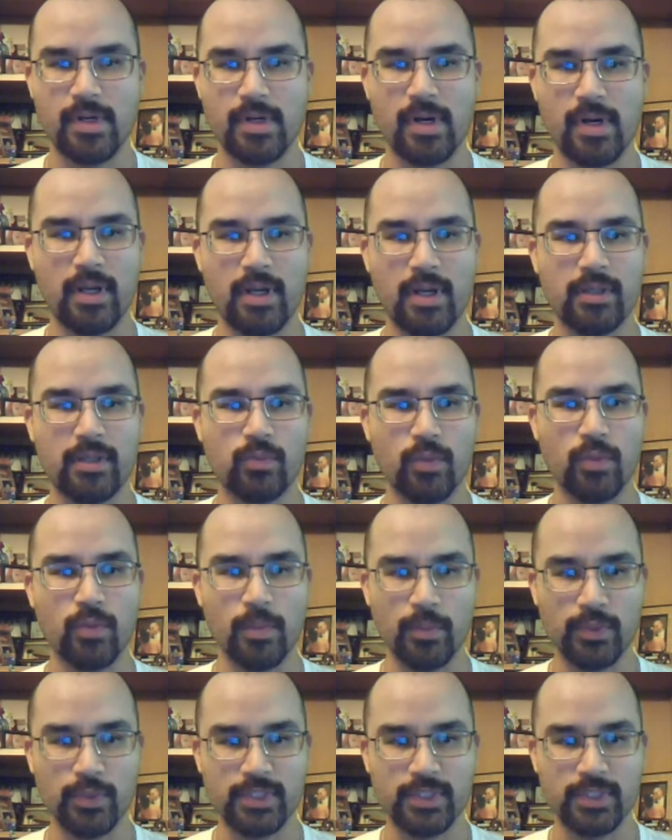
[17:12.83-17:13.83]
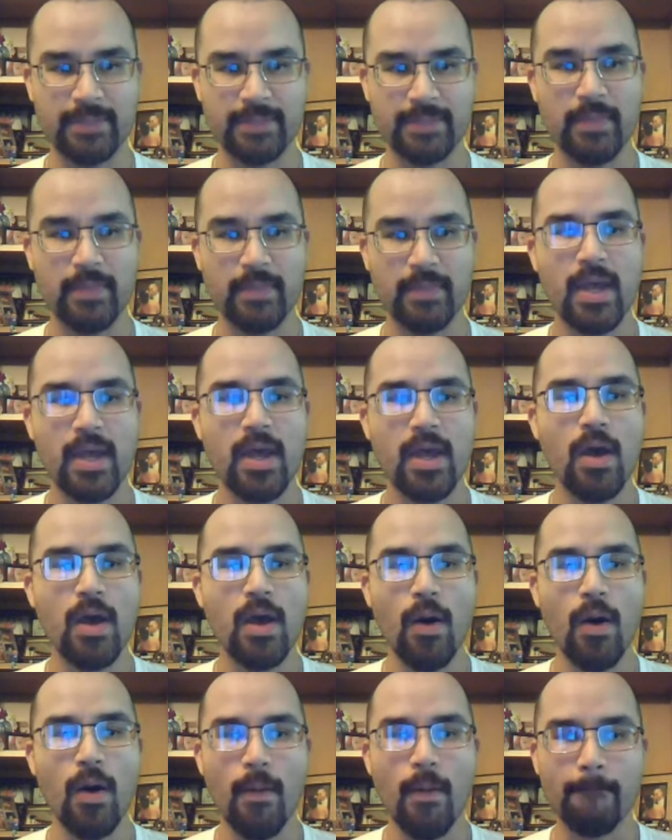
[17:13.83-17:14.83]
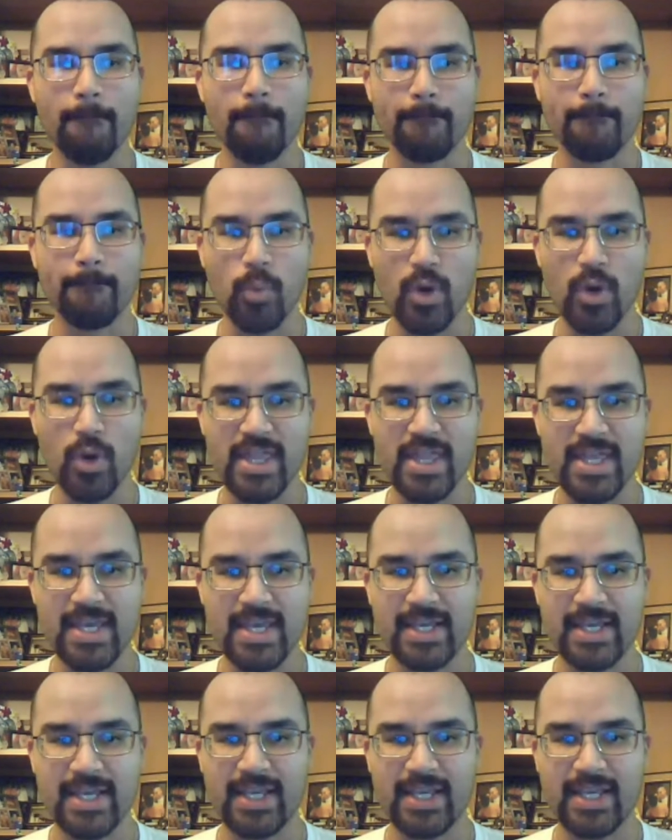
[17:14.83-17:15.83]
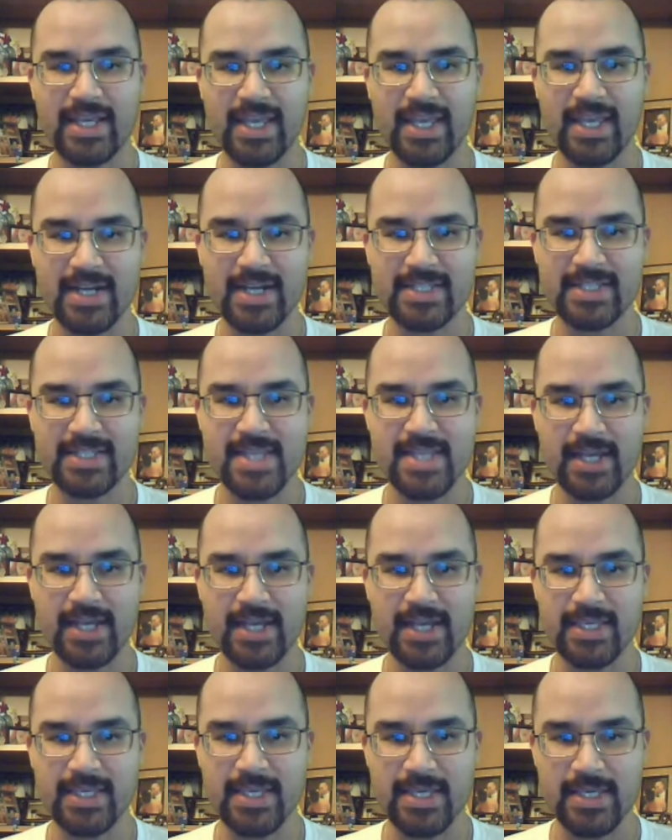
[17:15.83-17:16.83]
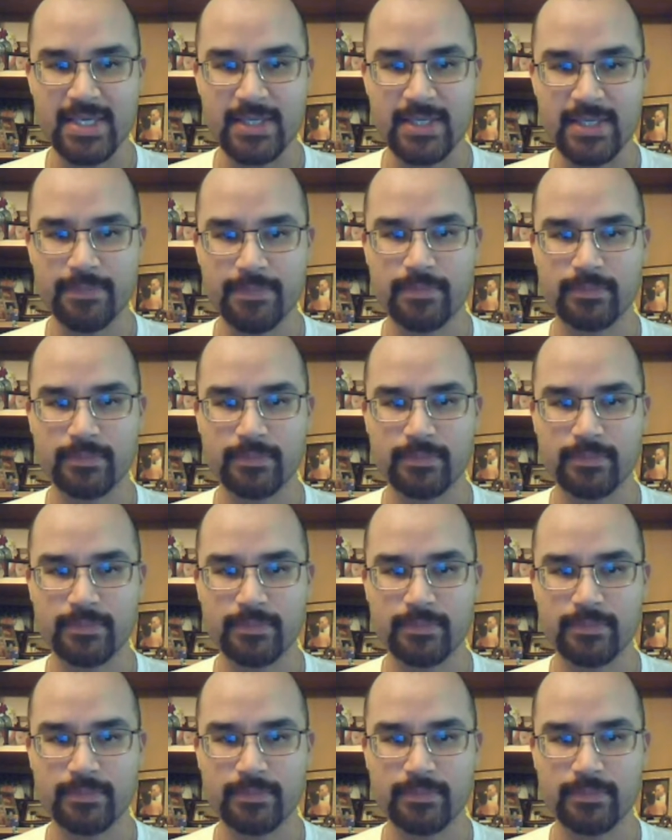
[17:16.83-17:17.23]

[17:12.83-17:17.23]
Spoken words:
All right, one more time. Puede quedarse aquí